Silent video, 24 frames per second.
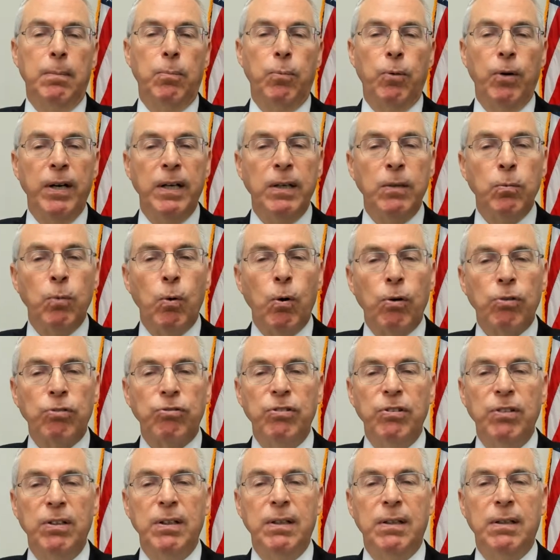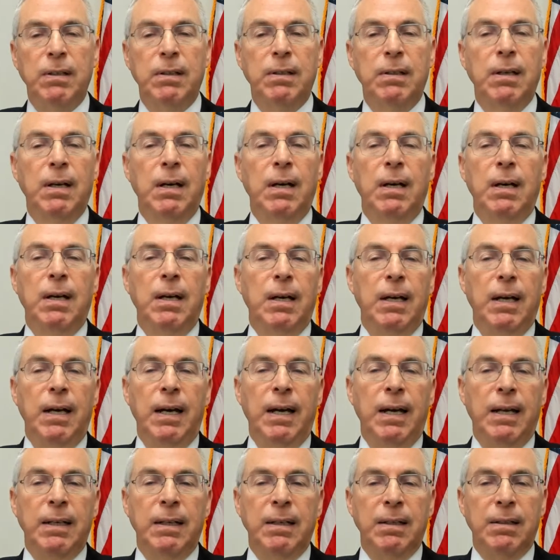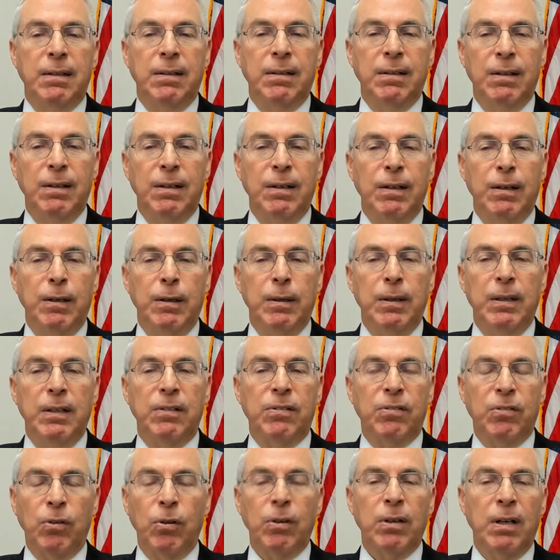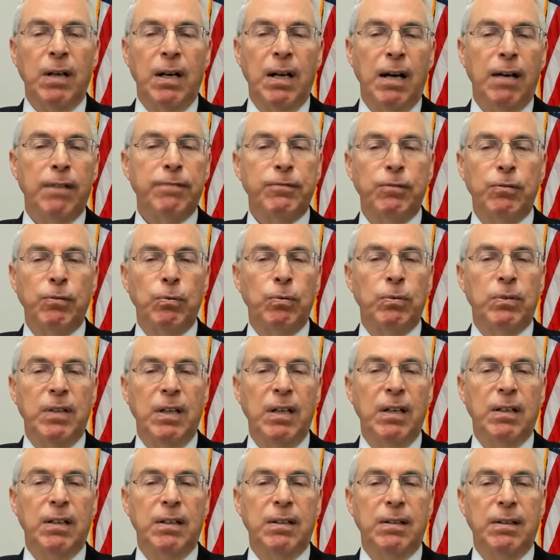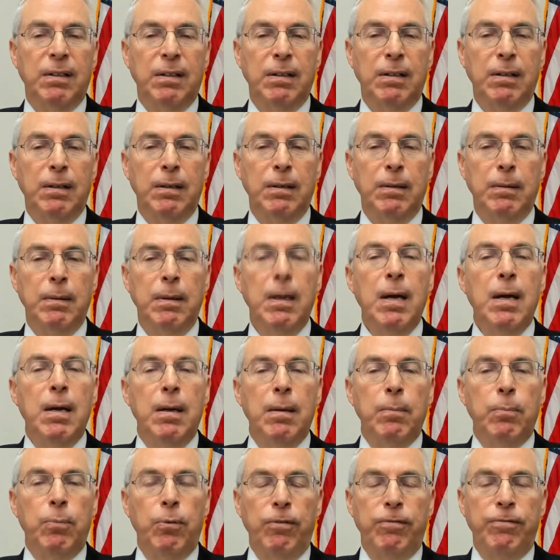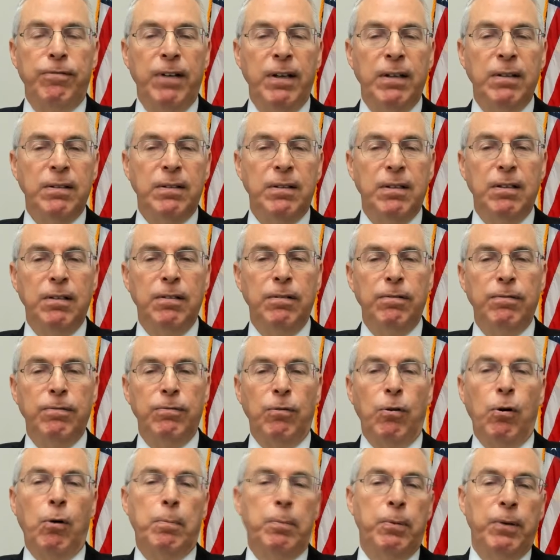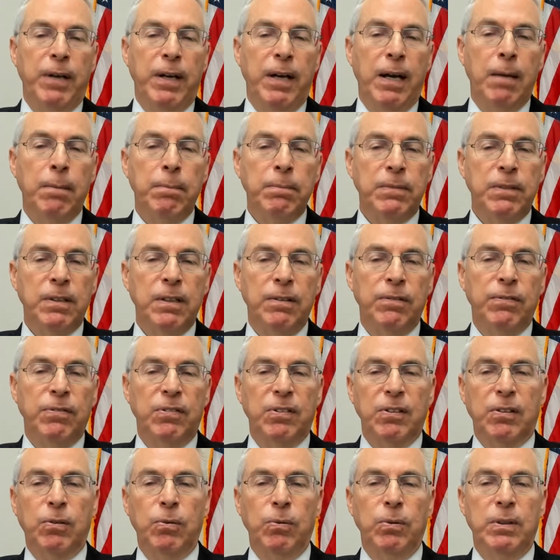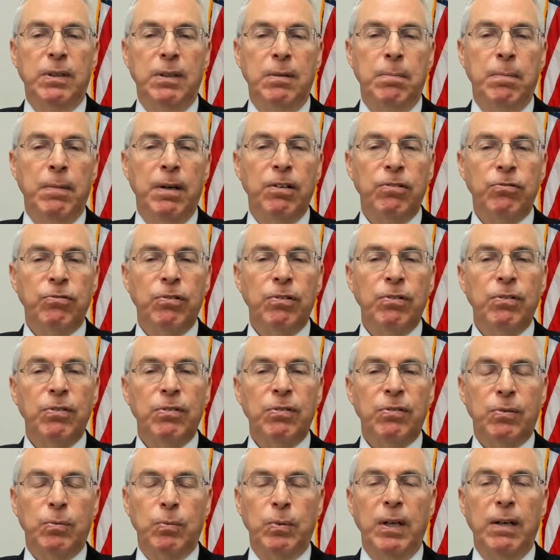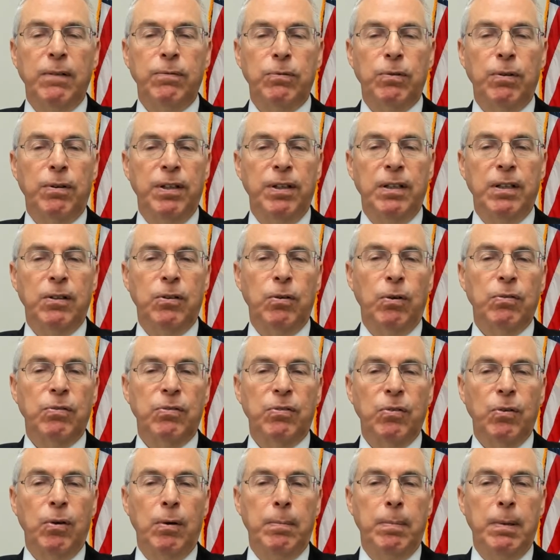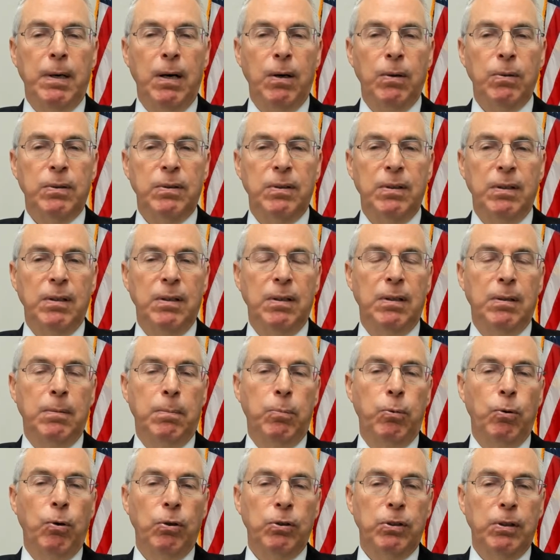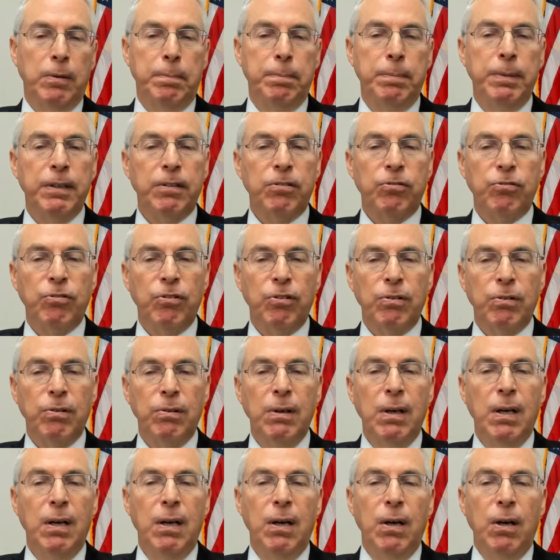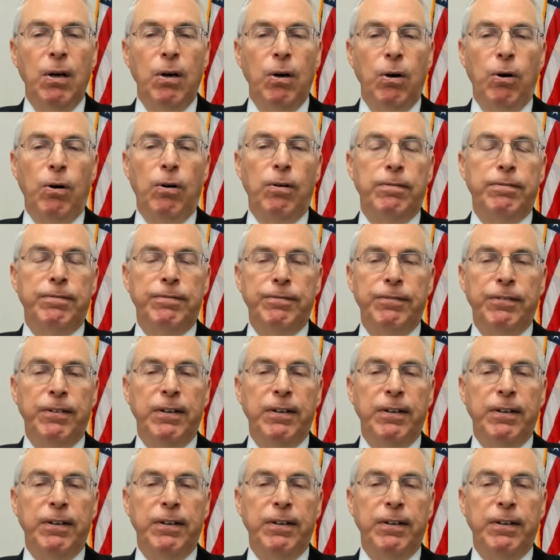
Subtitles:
brainwashing, and it's not enough to take preventive or preemptive security measures. We have to think also about the broader picture of